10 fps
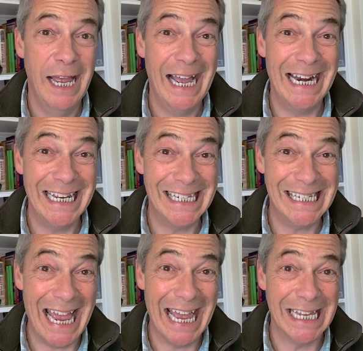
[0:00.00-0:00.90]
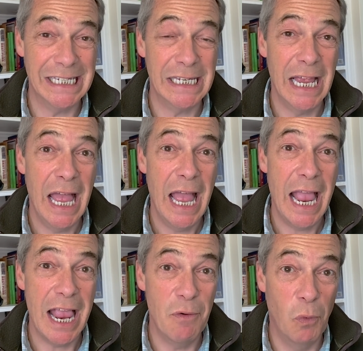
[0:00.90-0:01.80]
And he says
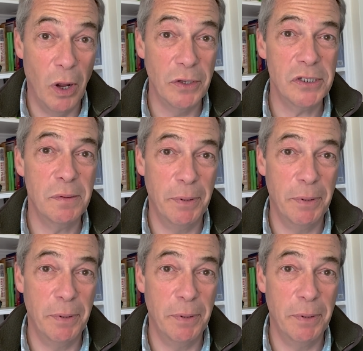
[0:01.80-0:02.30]
he wants the